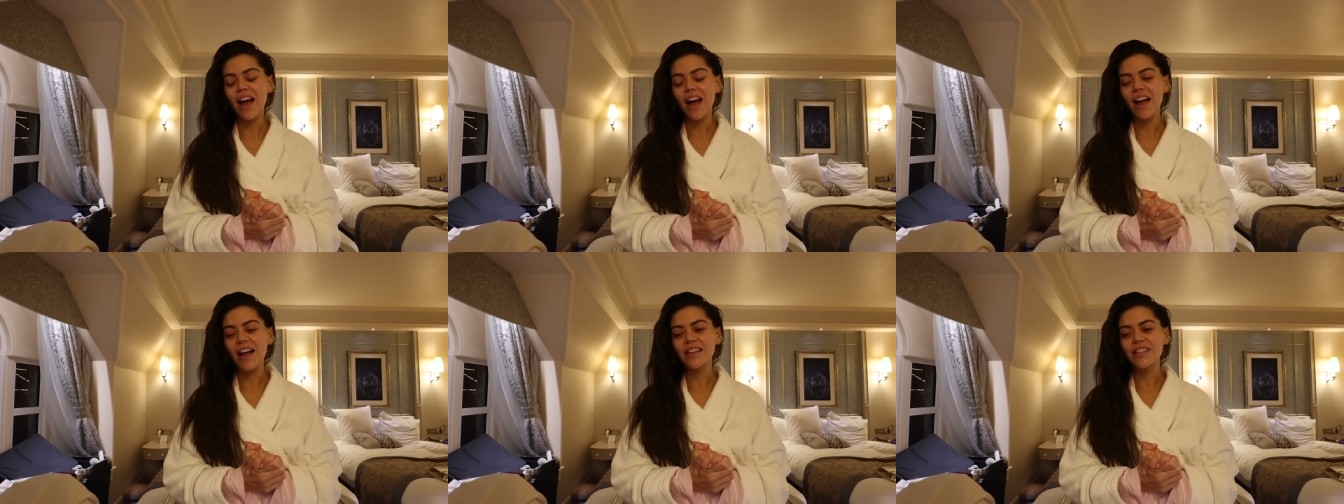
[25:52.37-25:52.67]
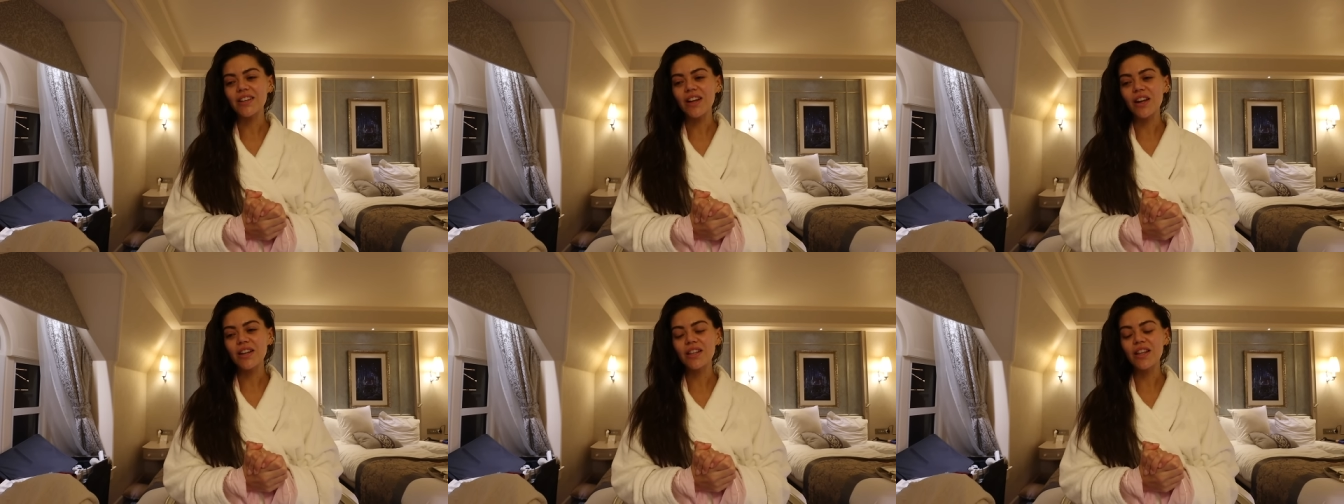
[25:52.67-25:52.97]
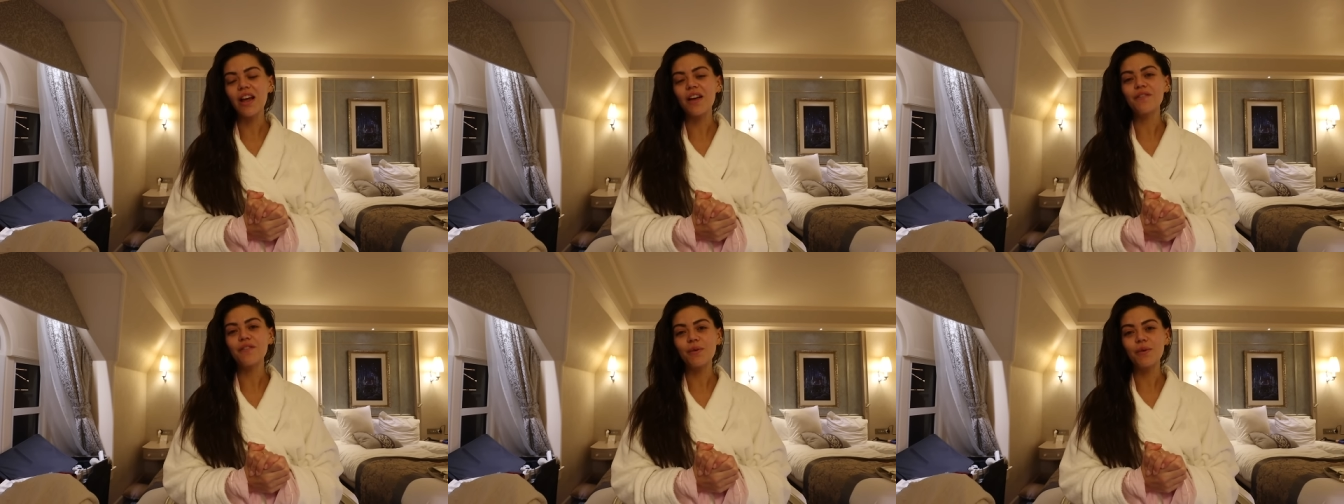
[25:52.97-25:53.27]
and I
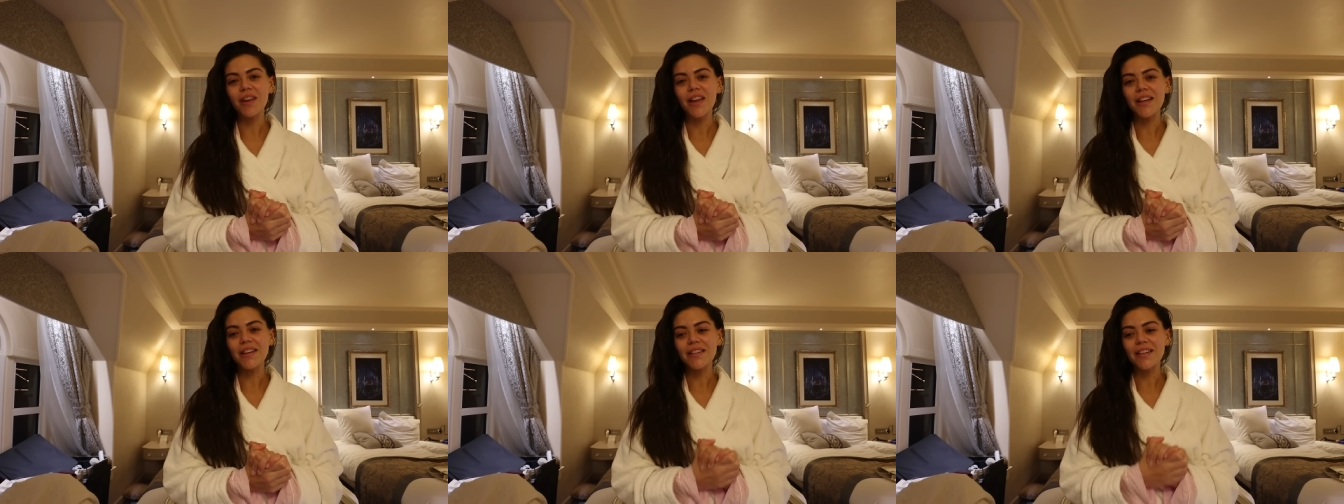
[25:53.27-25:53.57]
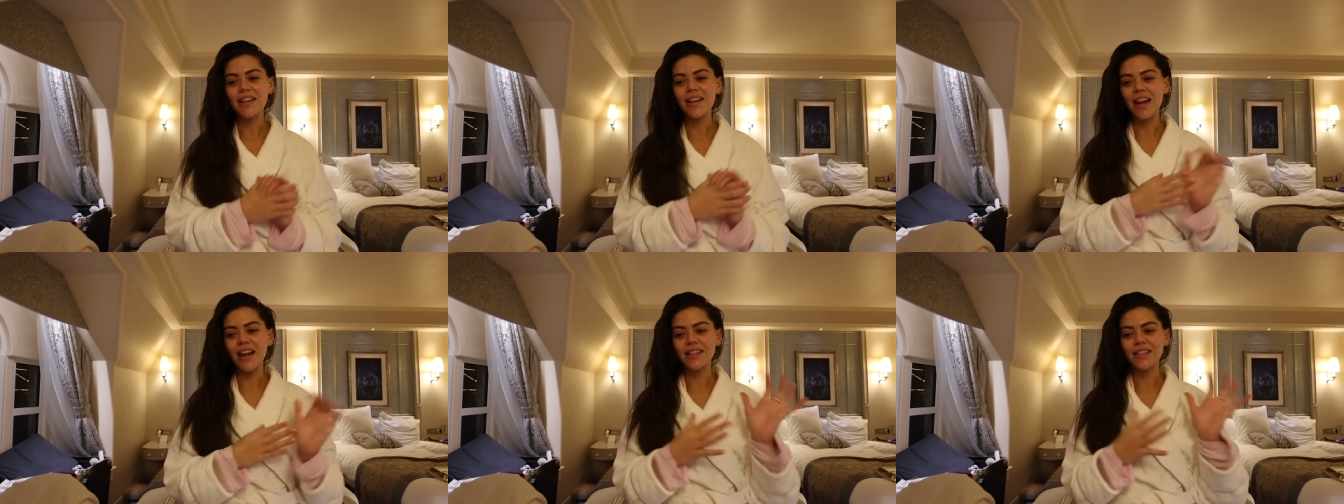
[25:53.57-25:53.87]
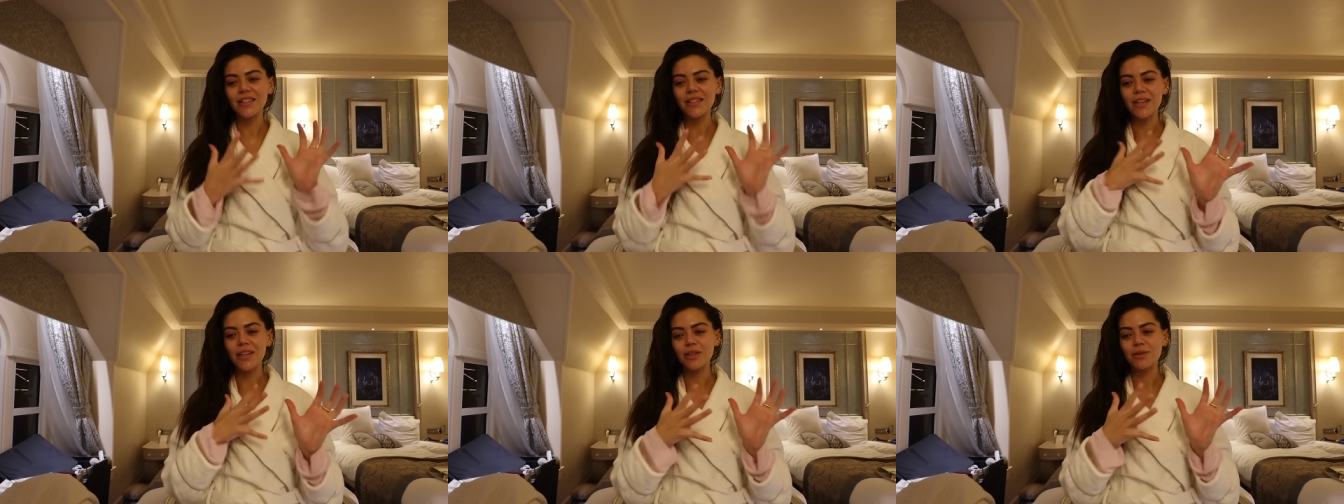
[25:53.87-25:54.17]
love that we get to connect
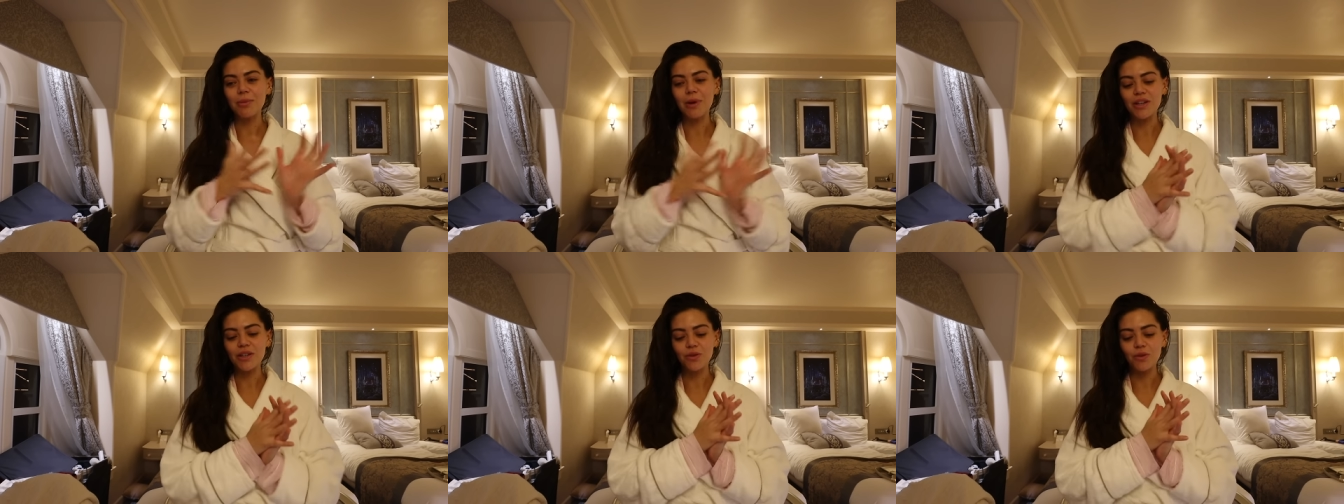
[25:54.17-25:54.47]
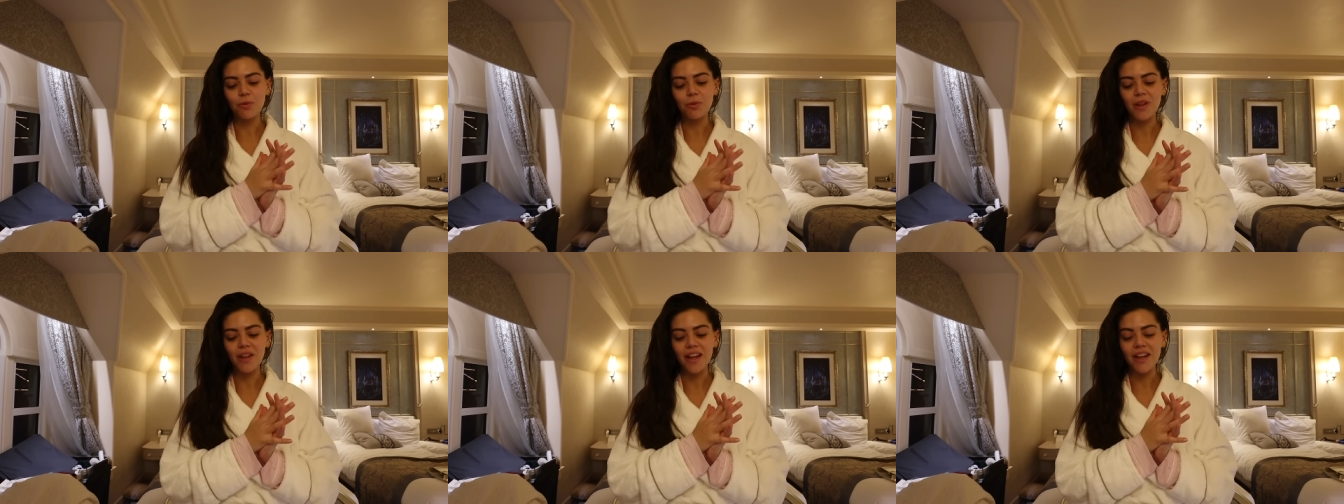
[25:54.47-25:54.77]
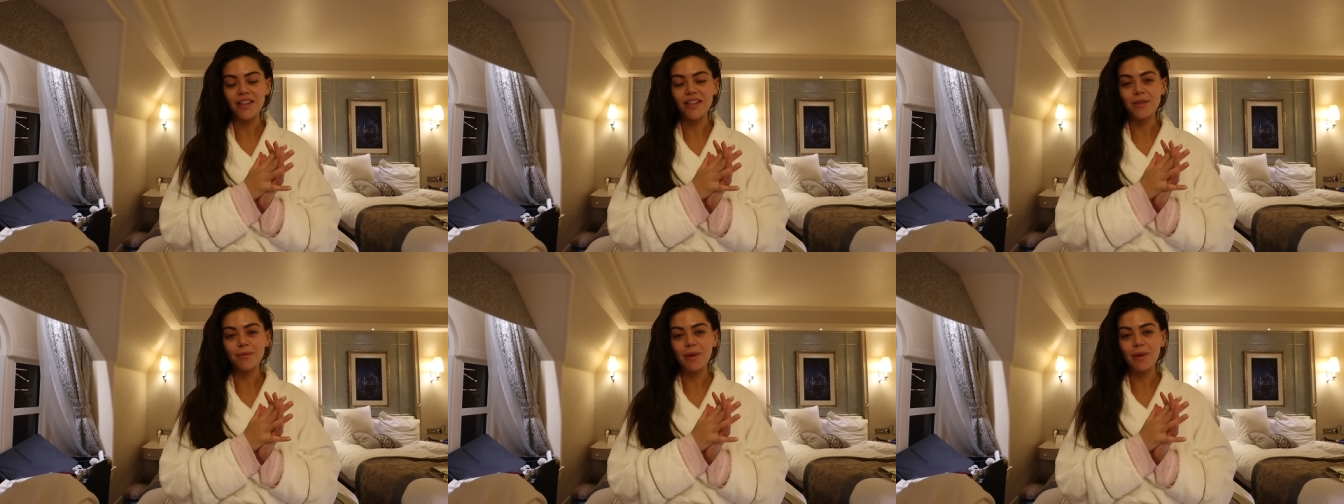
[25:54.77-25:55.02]
at such a magical place.